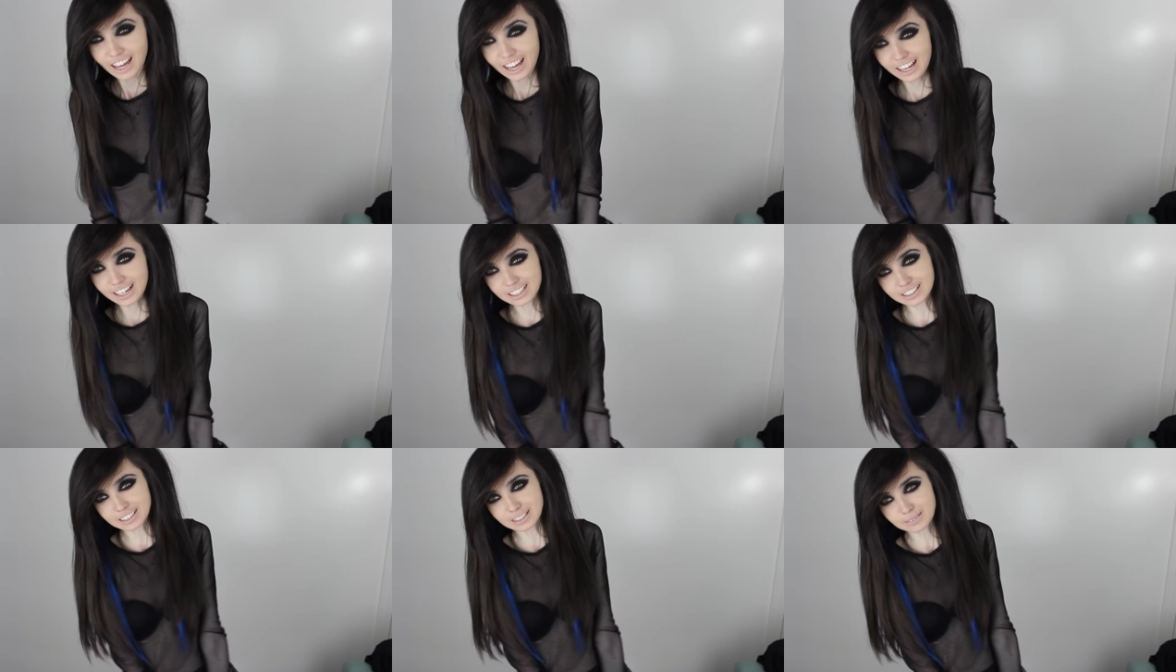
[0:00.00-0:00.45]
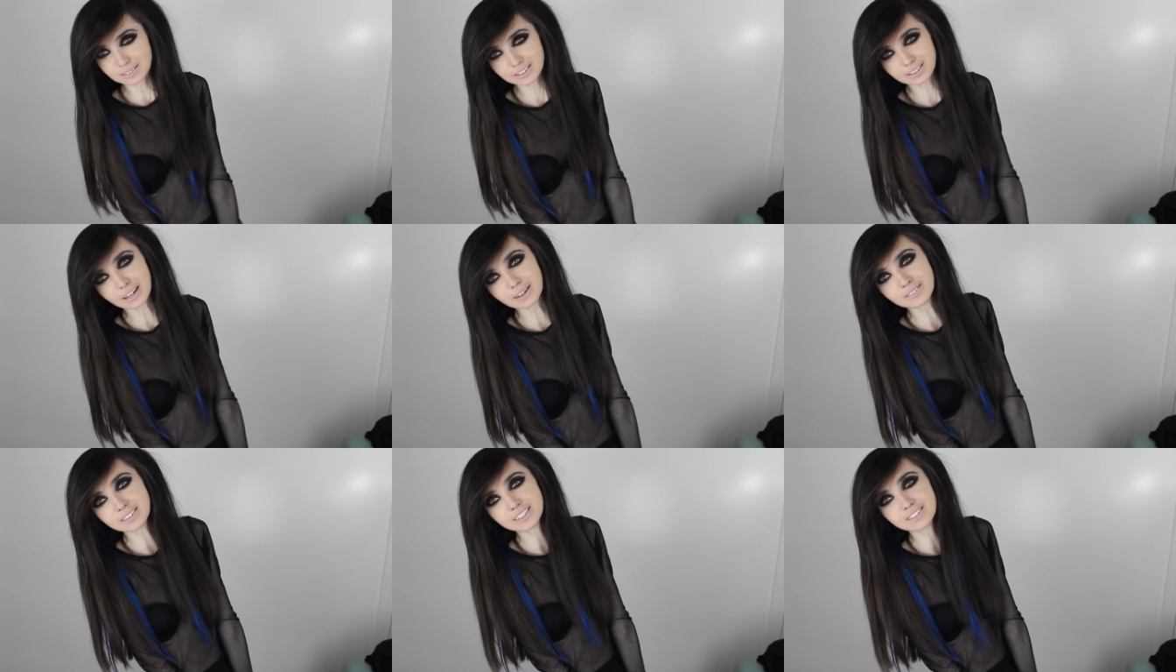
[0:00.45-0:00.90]
and
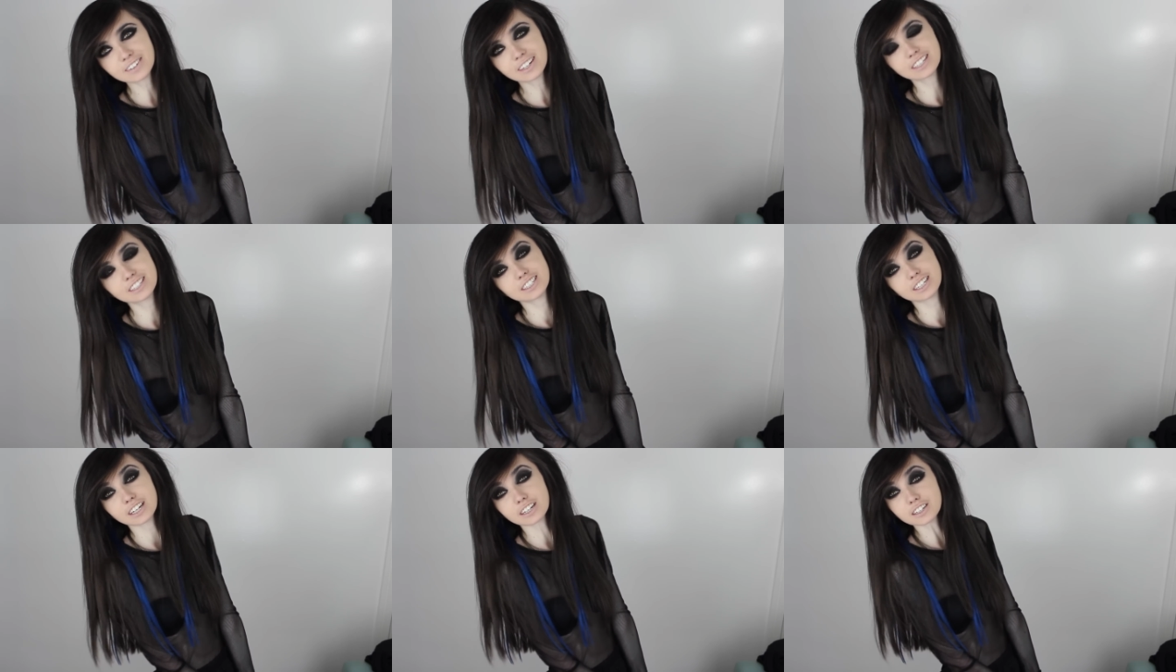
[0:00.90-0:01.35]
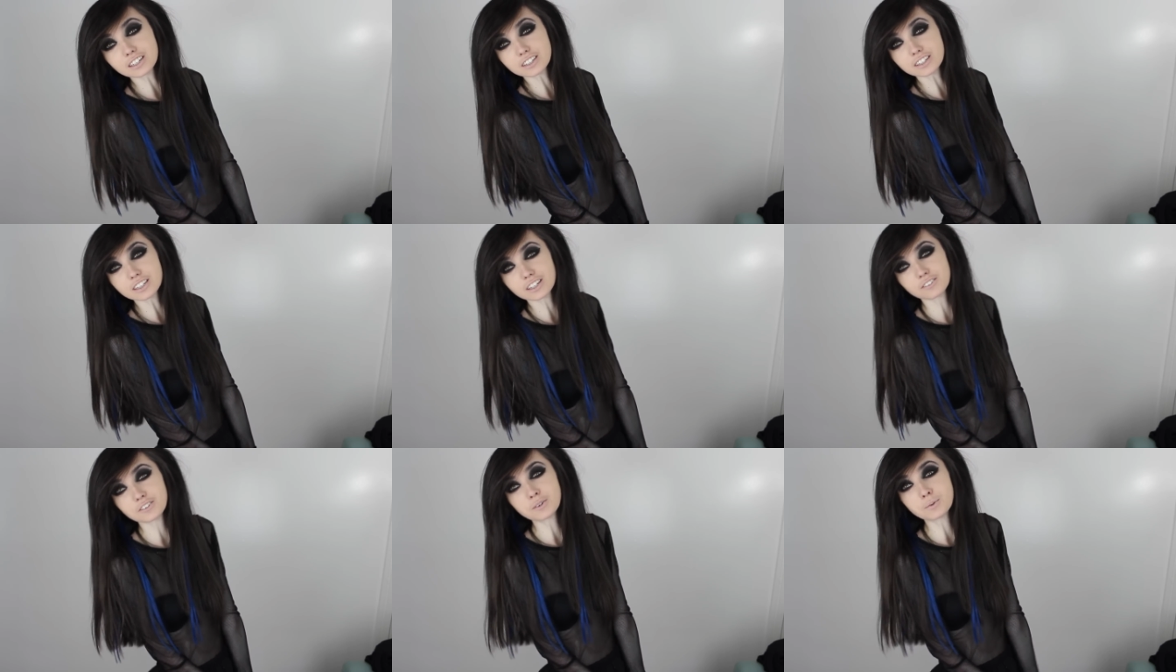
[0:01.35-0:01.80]
subscribe to my
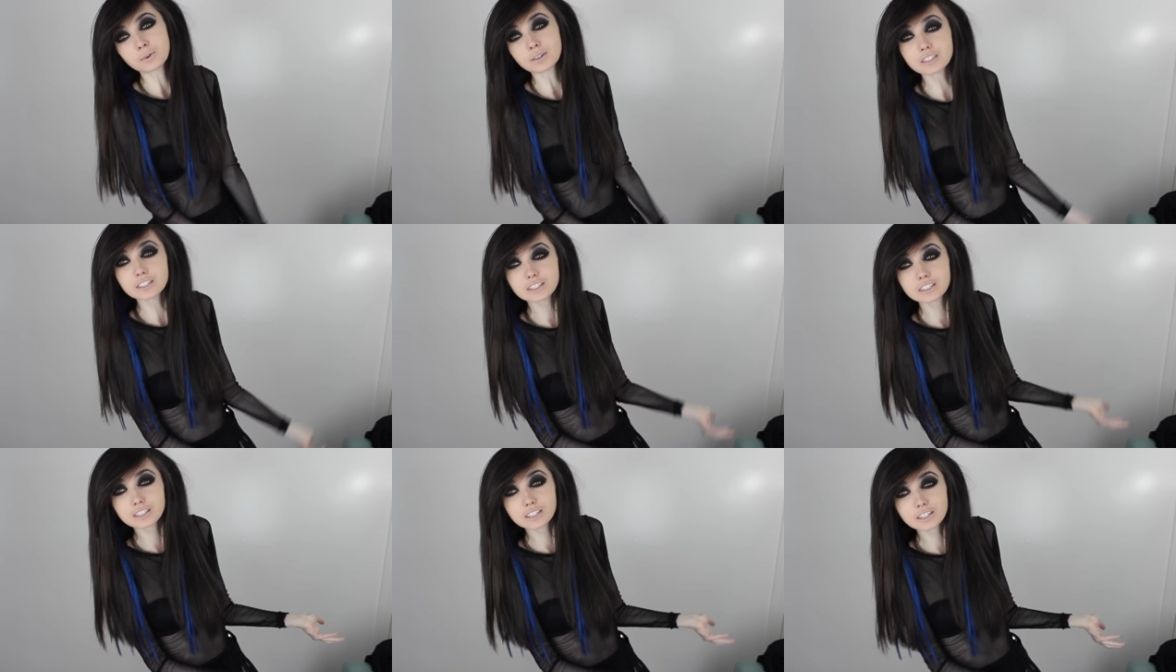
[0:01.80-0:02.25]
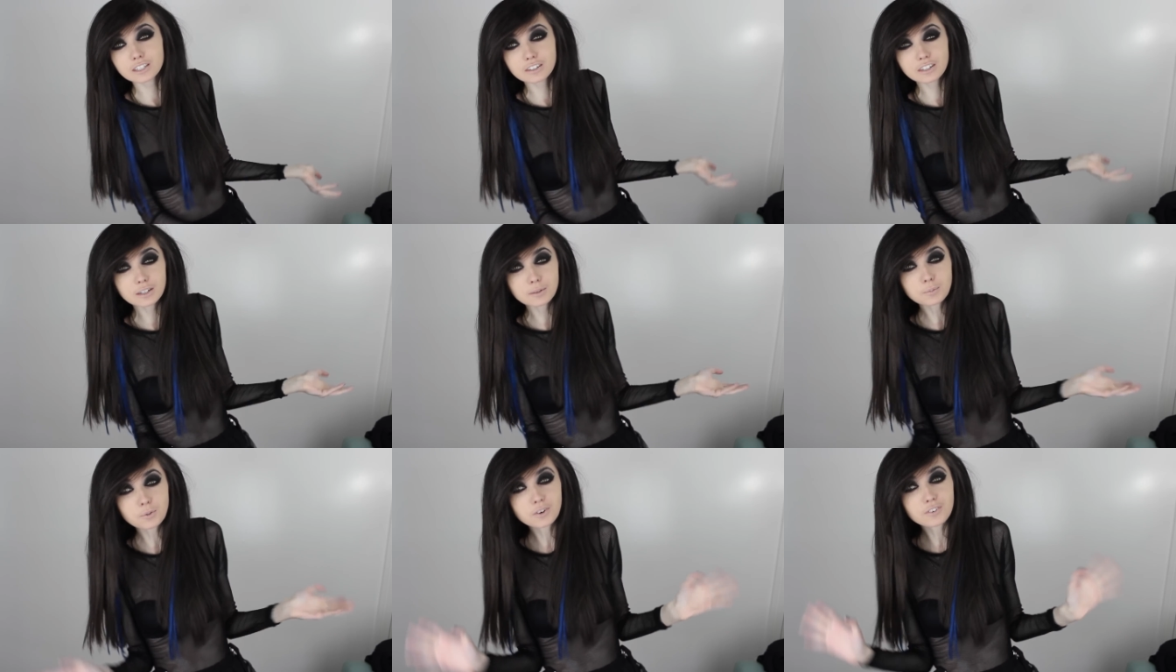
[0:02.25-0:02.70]
channel if you want to see
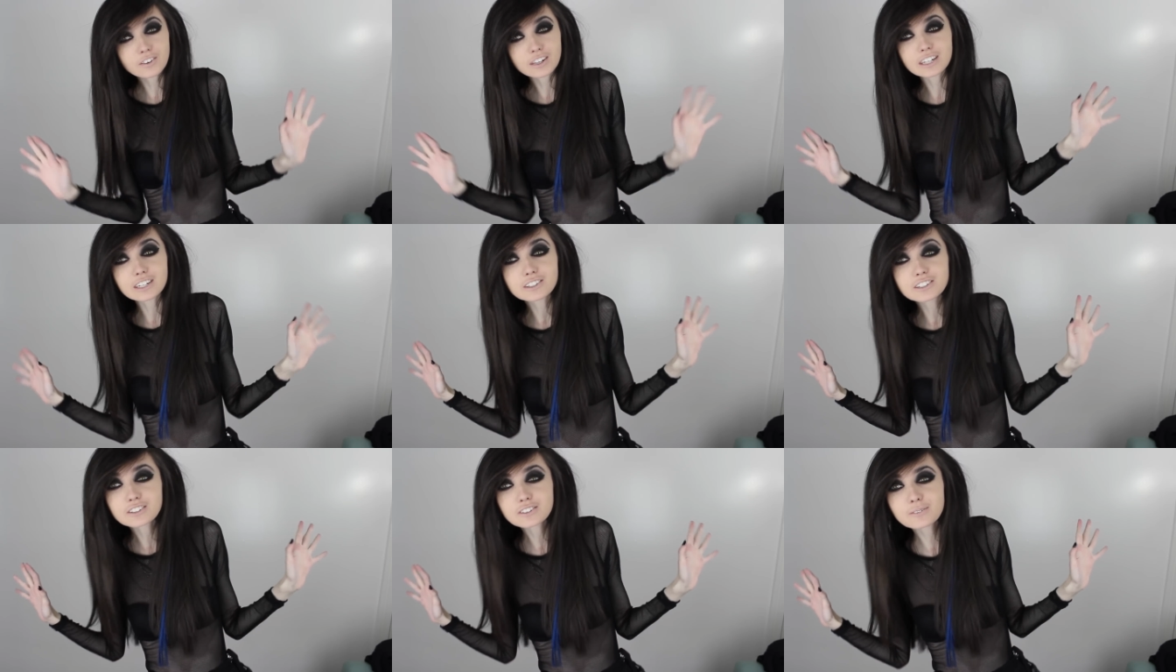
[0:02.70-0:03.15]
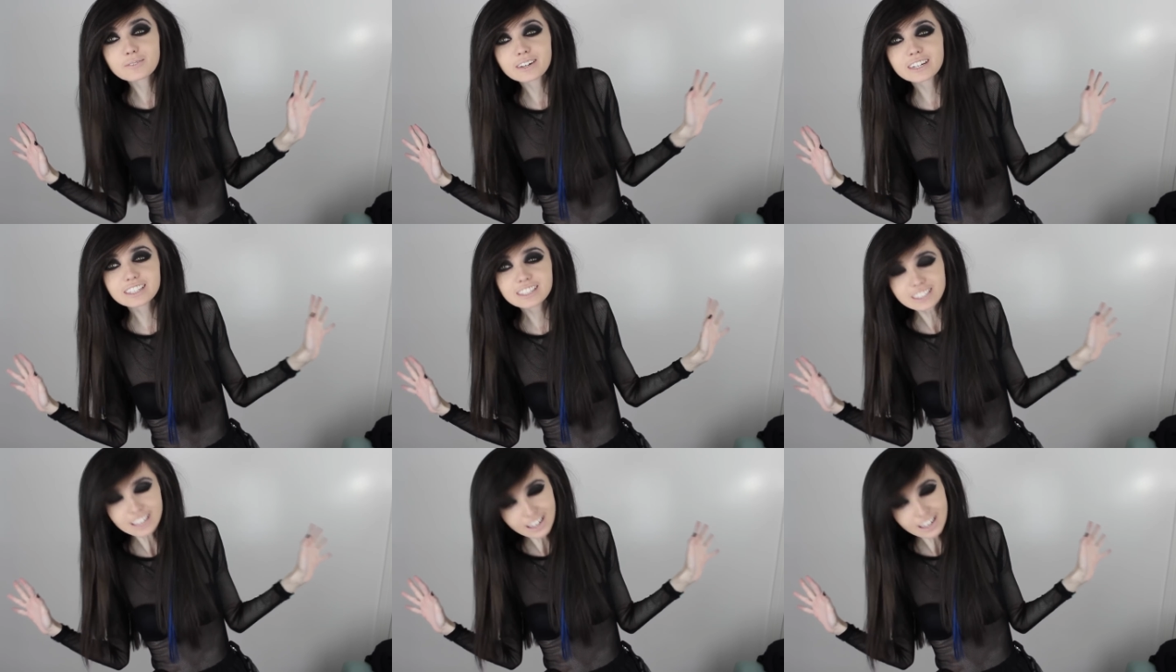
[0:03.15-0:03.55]
like more videos from me and